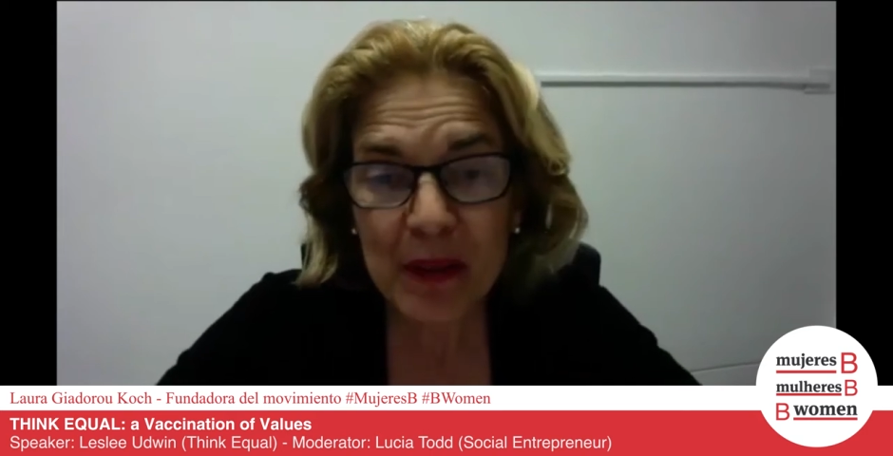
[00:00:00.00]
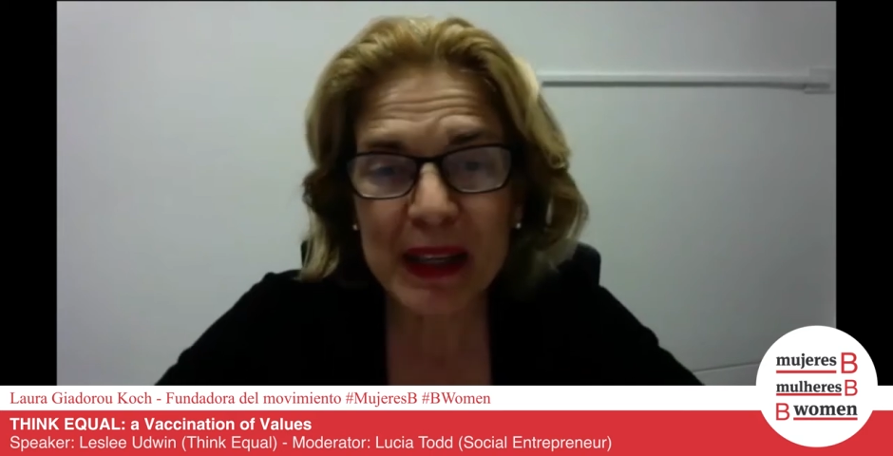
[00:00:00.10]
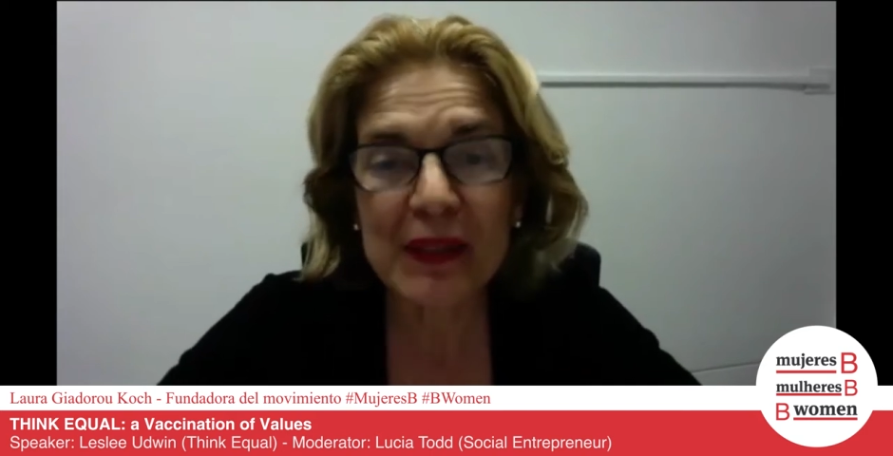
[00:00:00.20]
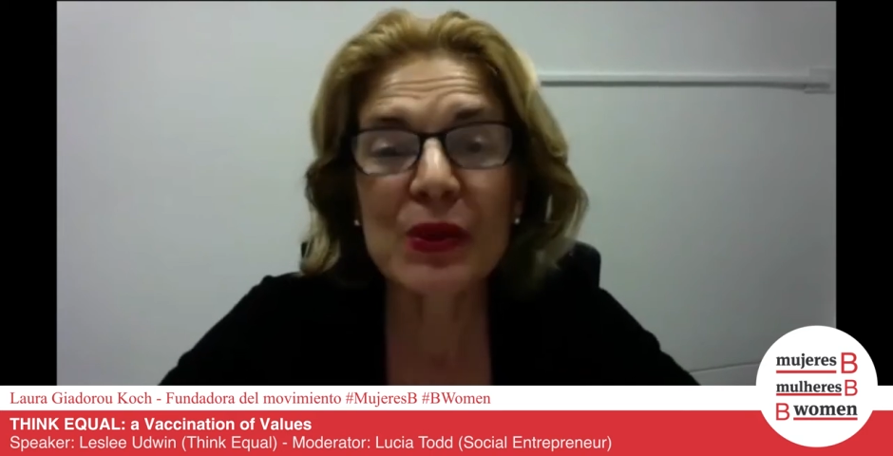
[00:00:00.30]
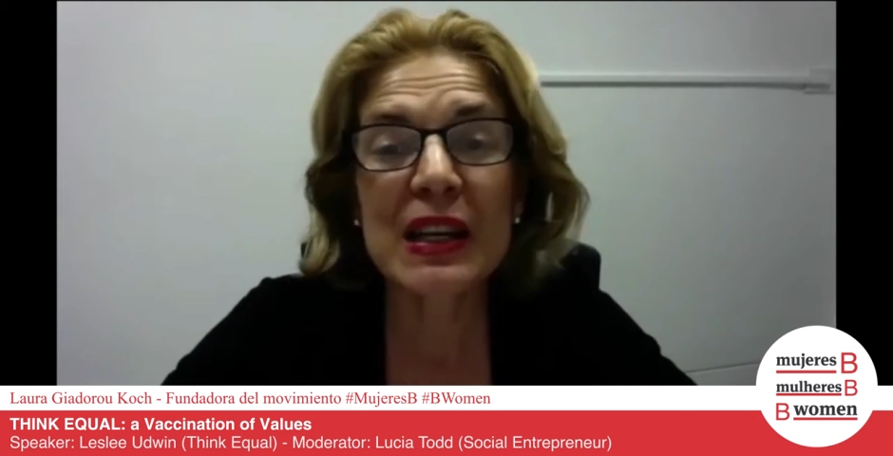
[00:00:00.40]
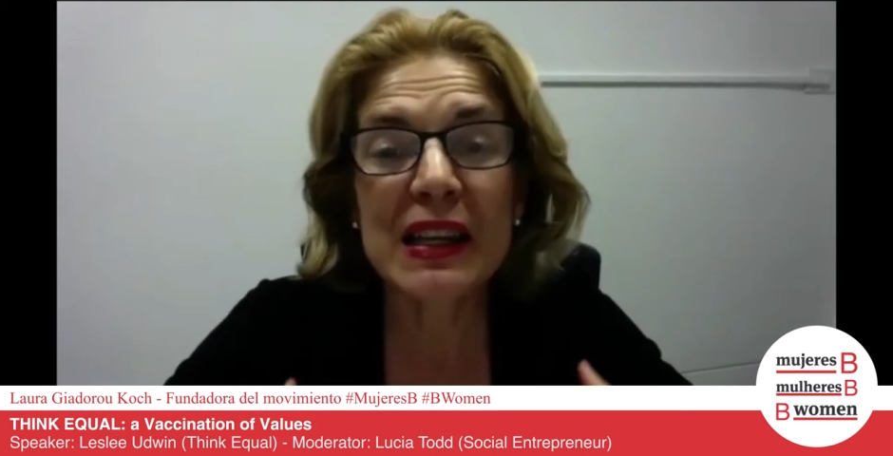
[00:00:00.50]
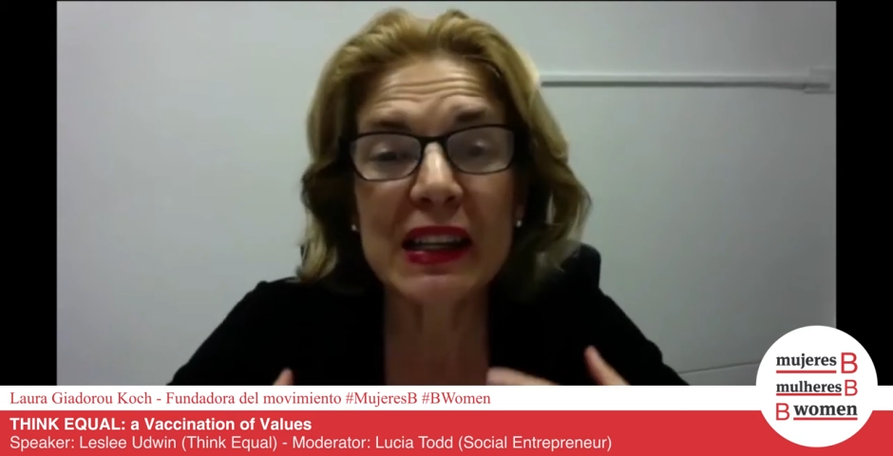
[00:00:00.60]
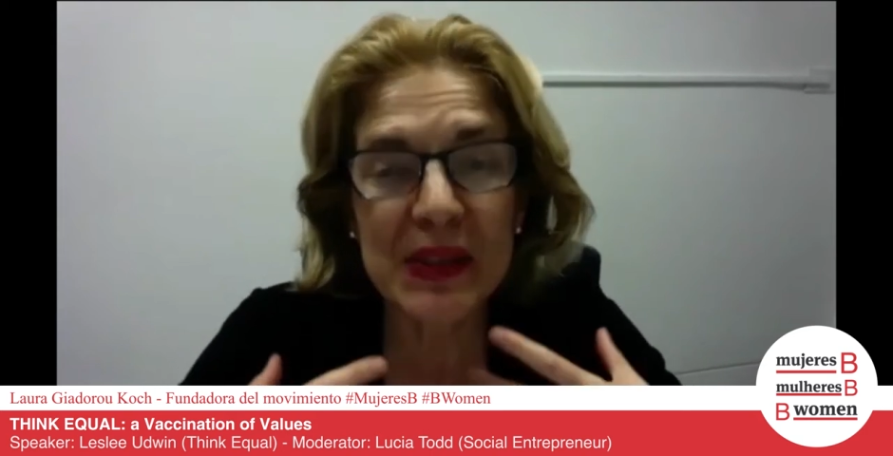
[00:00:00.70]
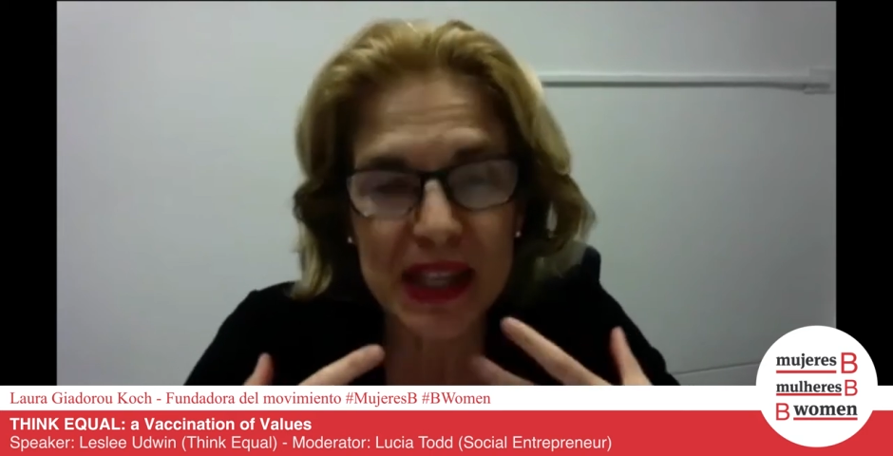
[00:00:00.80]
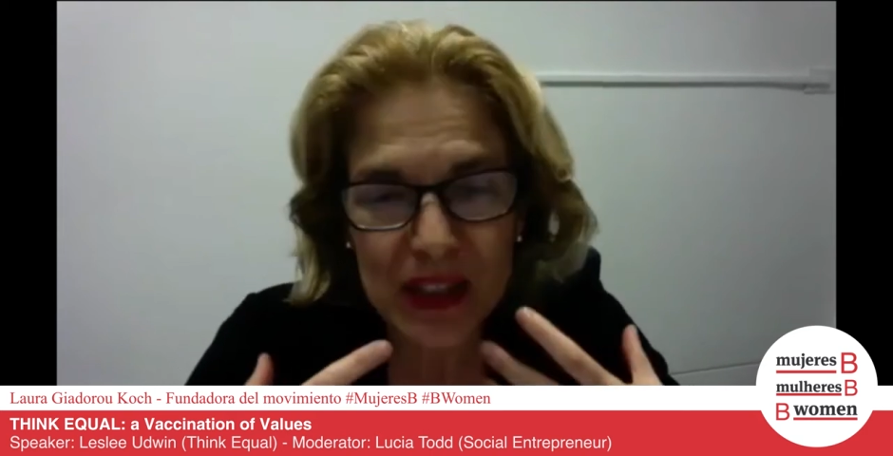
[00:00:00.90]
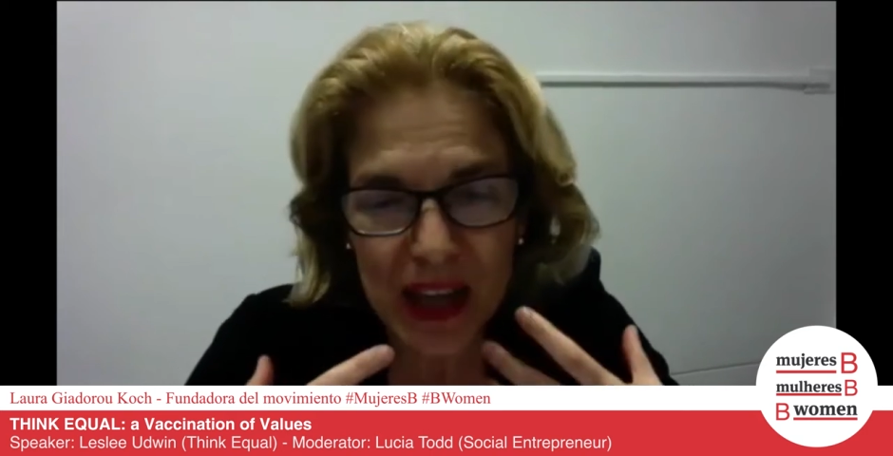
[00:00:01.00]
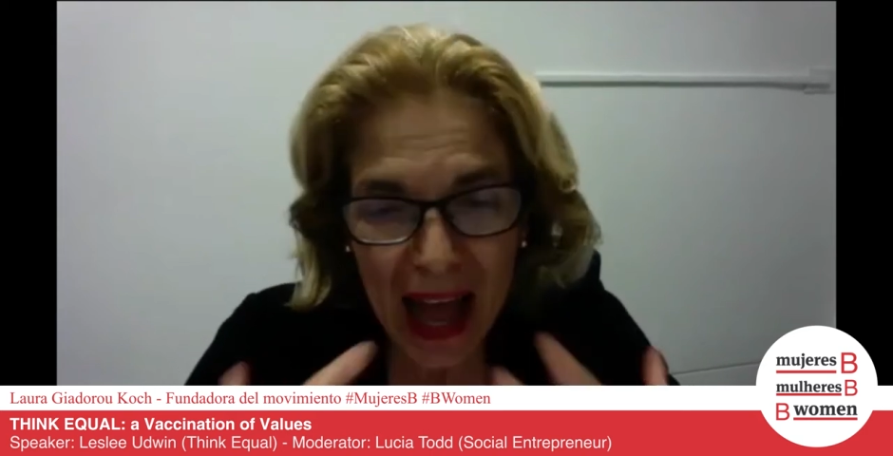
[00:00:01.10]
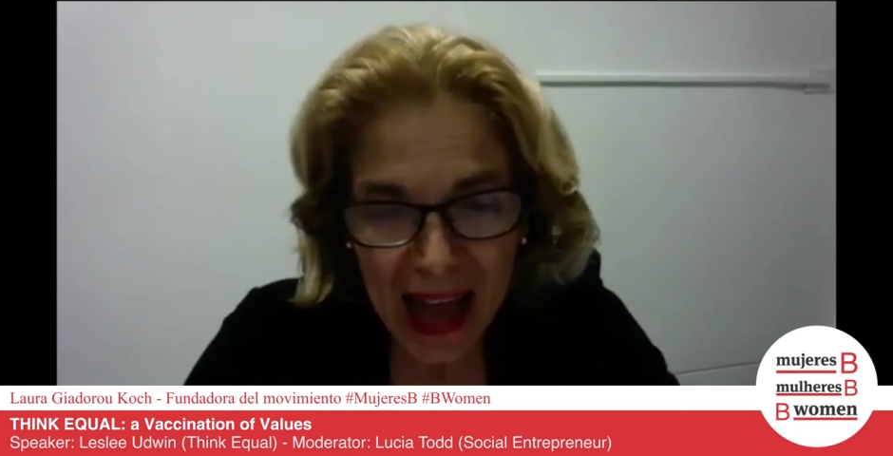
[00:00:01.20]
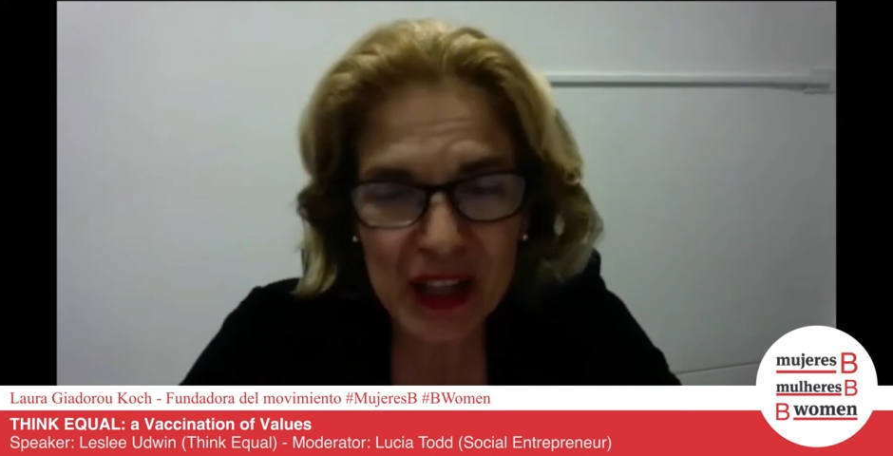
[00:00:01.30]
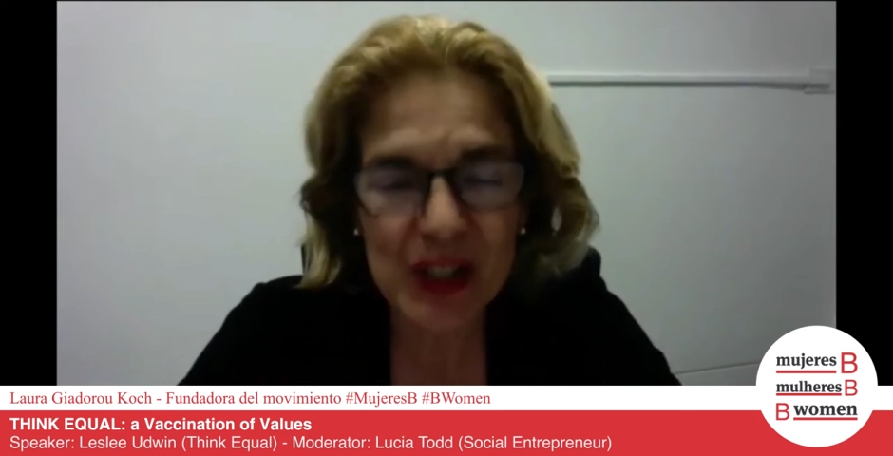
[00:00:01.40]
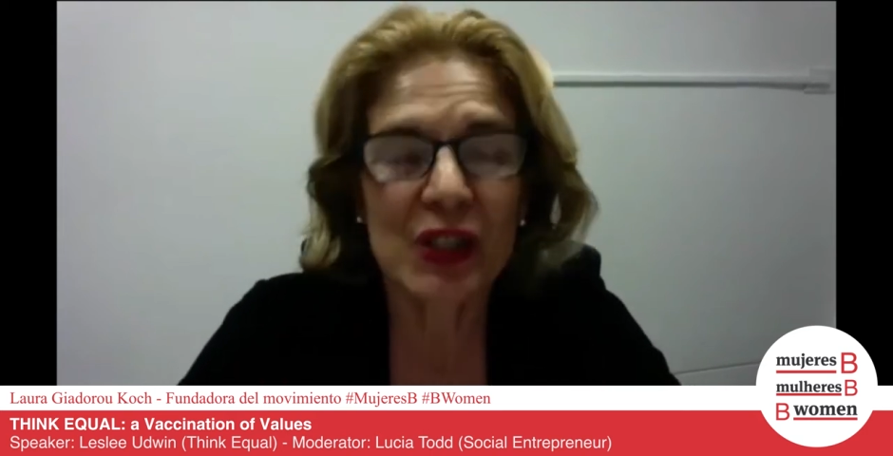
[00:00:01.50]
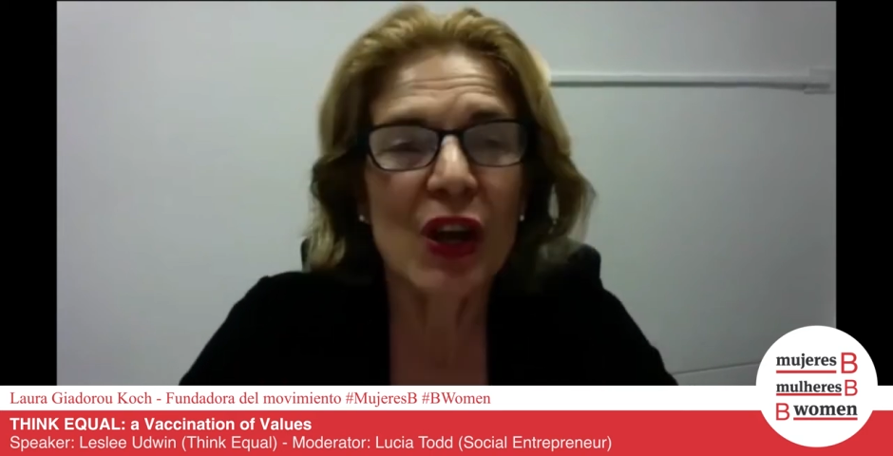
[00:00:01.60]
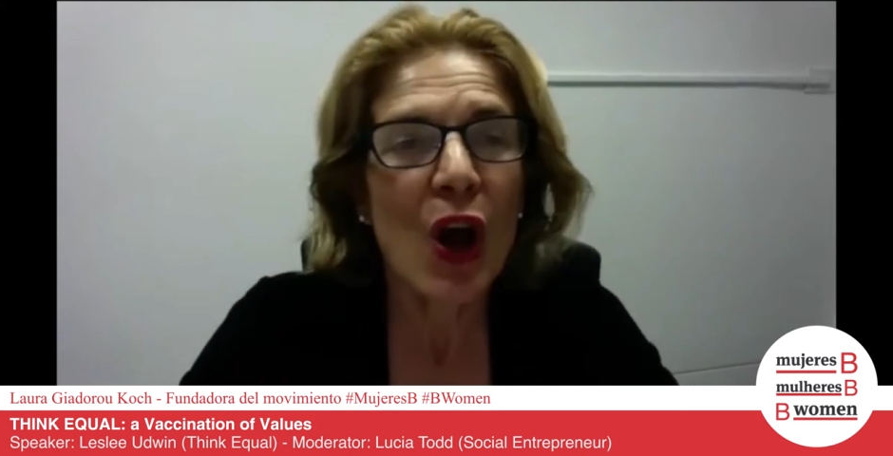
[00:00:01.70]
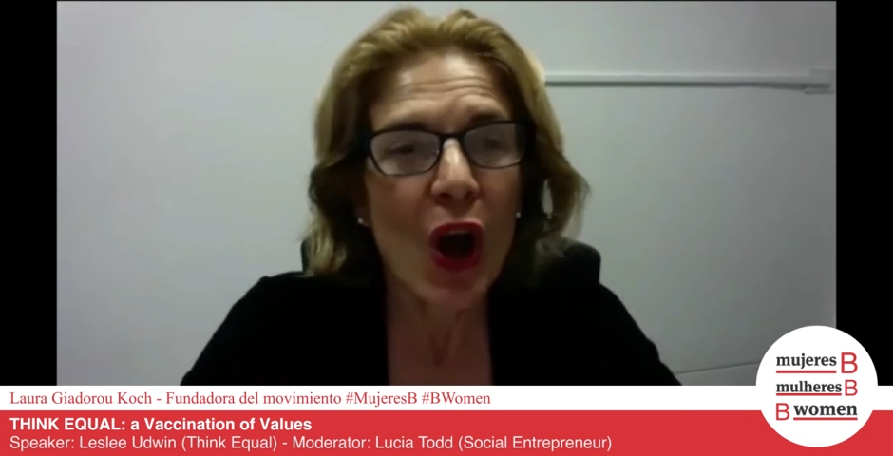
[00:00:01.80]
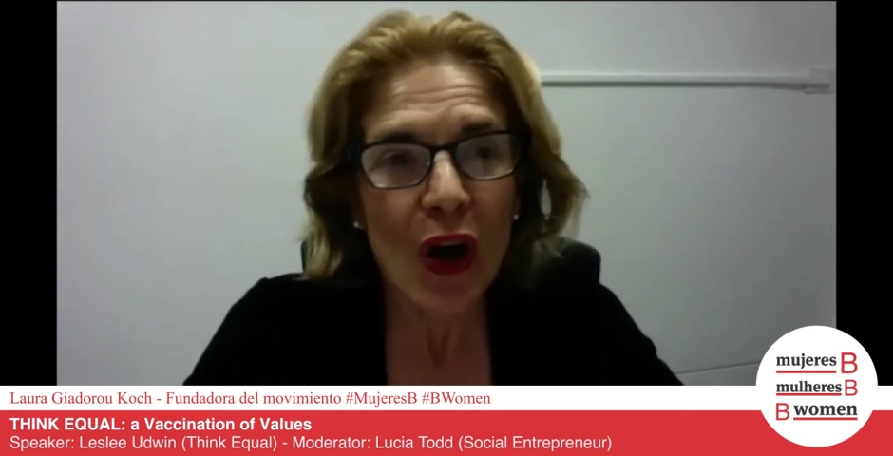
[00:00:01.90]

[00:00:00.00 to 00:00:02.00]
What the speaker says: but really create action